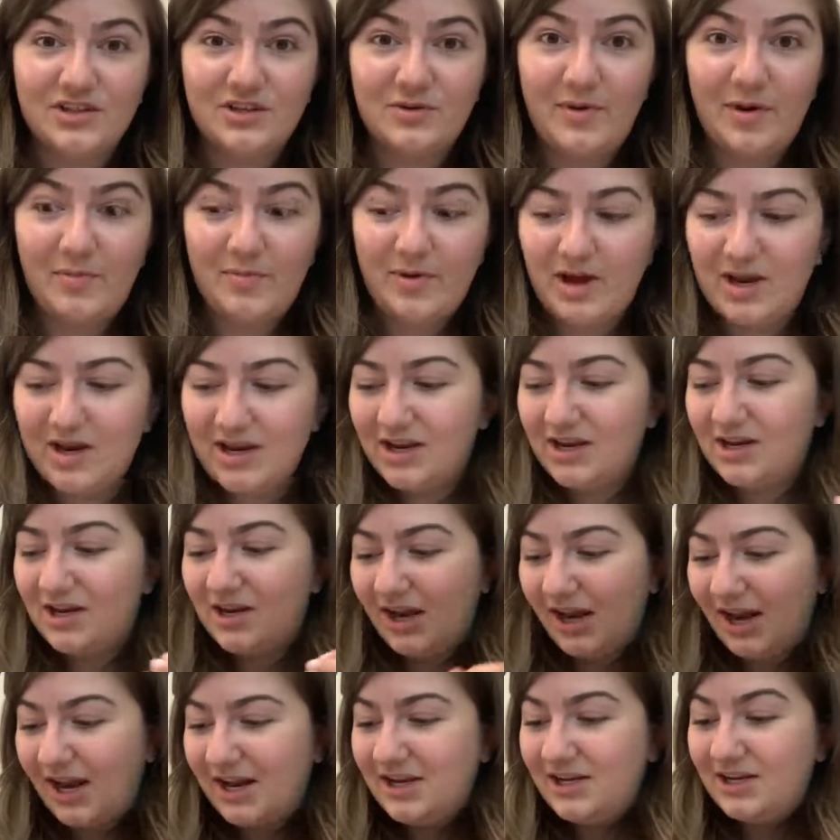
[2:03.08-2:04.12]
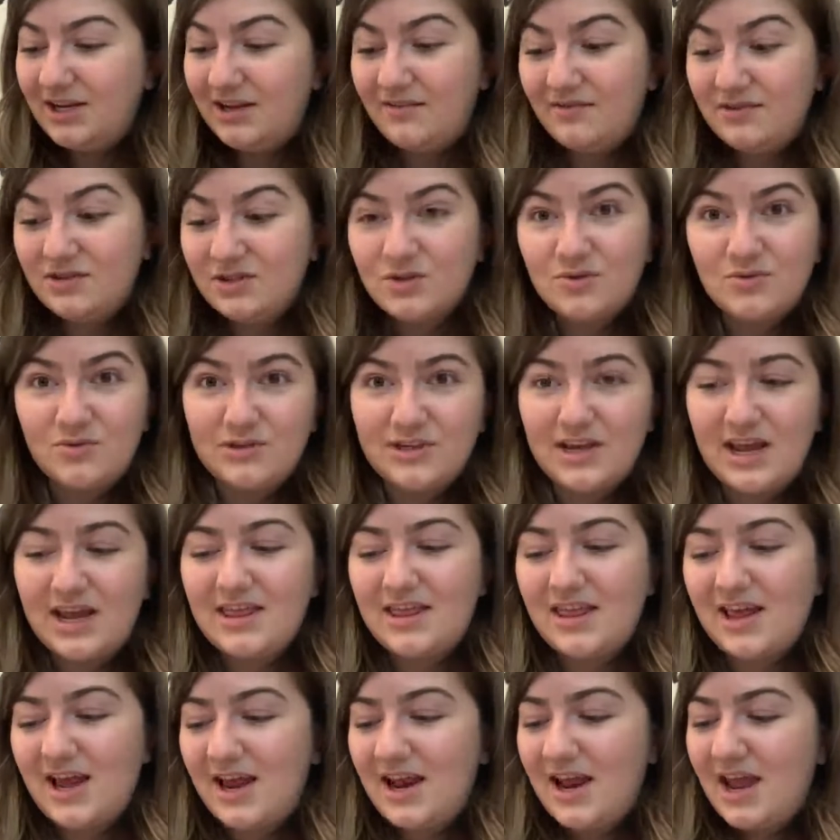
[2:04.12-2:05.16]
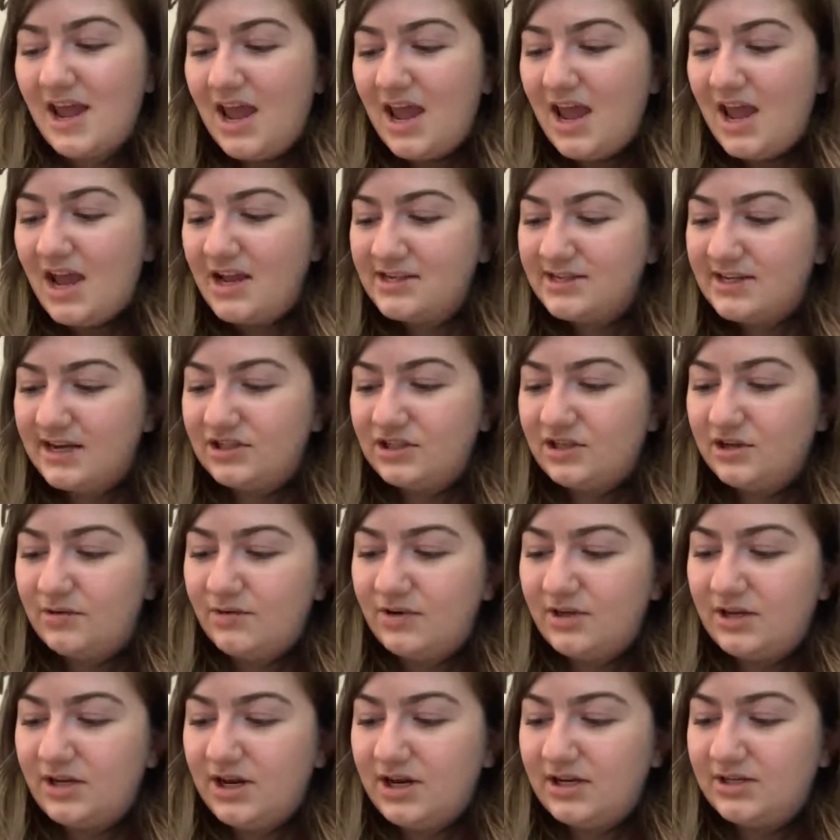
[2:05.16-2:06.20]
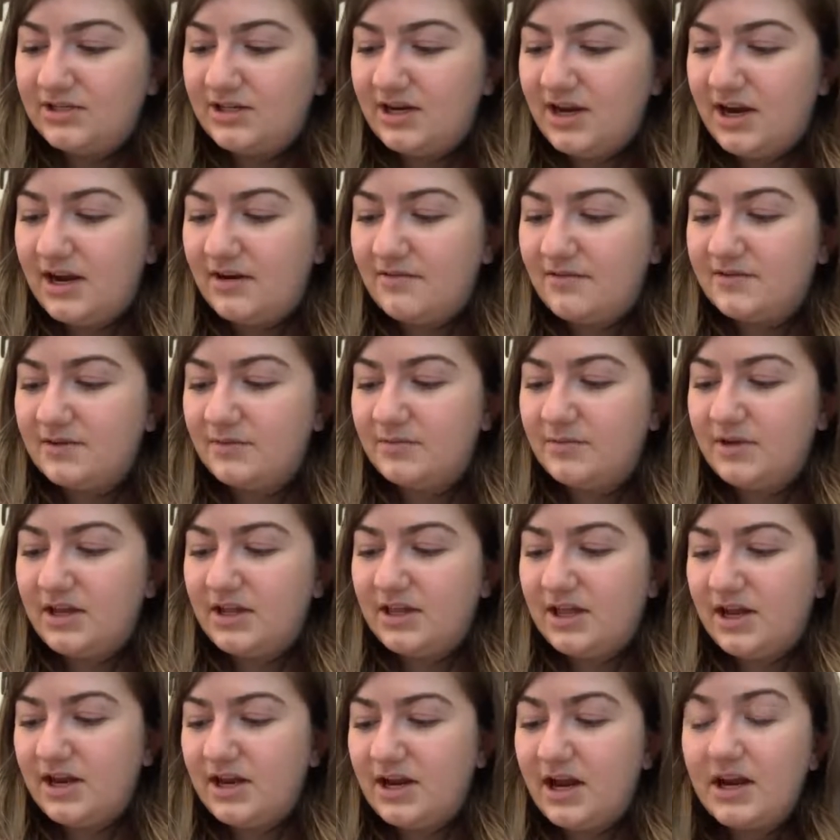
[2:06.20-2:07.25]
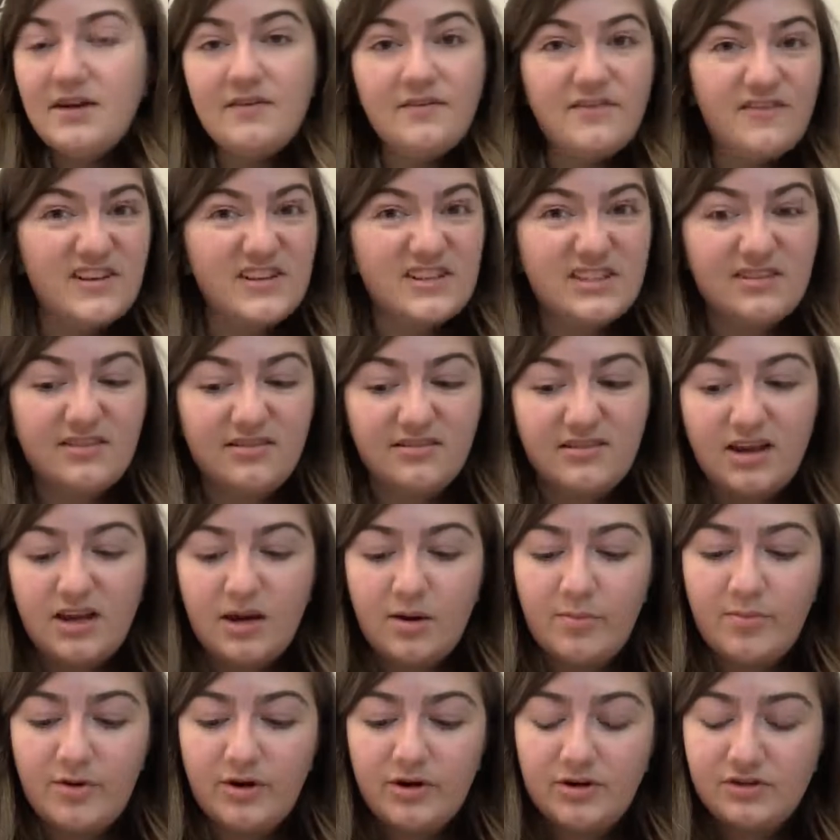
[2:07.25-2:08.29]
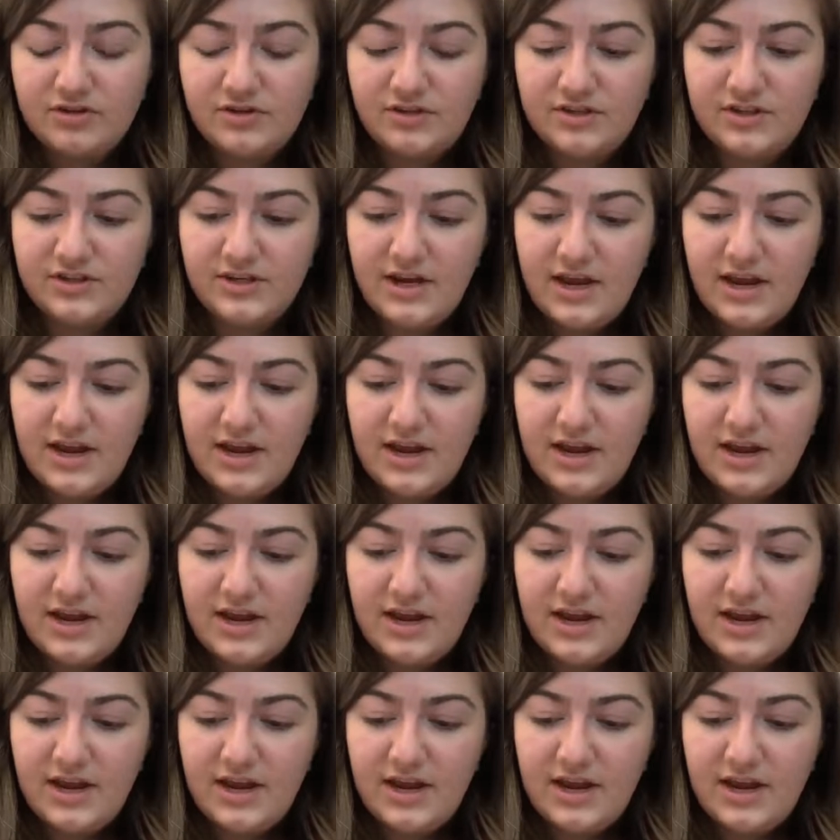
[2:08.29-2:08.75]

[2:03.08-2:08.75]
to my body in any given school day that it's actually really nice to have something that kind of fits like a purse.